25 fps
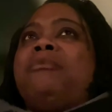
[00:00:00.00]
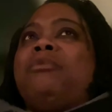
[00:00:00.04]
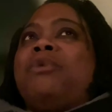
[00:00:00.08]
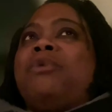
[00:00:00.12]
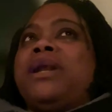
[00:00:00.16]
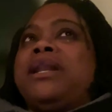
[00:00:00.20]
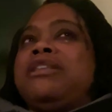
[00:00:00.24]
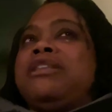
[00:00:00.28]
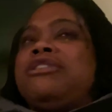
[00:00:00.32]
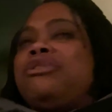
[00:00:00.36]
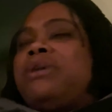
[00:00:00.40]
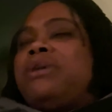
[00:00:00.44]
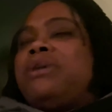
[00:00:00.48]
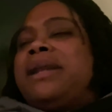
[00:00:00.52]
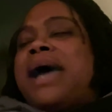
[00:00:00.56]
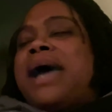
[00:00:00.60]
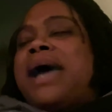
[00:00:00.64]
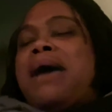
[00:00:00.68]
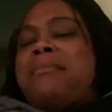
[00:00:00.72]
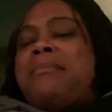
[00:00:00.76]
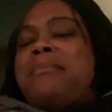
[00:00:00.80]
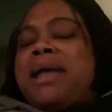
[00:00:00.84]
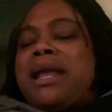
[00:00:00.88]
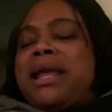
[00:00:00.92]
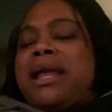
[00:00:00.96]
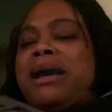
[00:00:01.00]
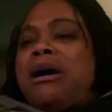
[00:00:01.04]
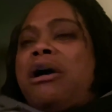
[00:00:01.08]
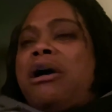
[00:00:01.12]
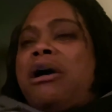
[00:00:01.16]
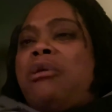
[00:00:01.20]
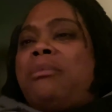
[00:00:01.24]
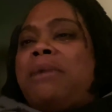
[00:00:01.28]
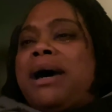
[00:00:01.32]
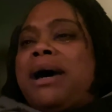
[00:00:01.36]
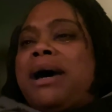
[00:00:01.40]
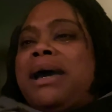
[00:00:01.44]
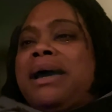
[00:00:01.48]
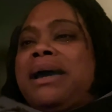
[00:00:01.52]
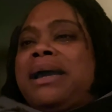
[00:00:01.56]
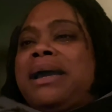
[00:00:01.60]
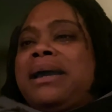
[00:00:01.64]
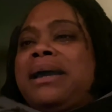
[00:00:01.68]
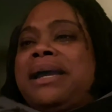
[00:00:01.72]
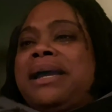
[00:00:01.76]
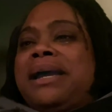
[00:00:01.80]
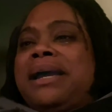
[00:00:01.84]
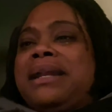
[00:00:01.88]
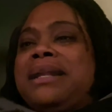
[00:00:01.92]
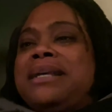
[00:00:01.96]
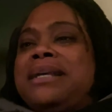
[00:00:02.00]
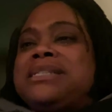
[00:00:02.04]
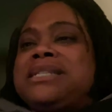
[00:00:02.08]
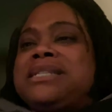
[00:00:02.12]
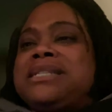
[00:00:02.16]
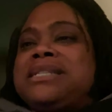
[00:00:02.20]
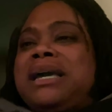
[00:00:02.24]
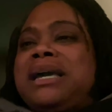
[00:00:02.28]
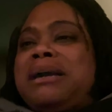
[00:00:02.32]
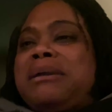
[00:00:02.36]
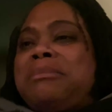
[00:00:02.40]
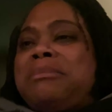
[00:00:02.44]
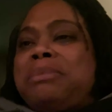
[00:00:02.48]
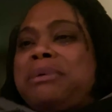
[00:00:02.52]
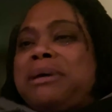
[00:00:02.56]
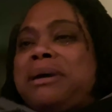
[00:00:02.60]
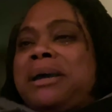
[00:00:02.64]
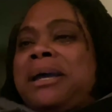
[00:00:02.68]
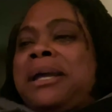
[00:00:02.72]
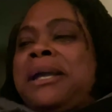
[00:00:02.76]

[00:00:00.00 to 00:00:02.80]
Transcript: went into a rapid coma in his sleep.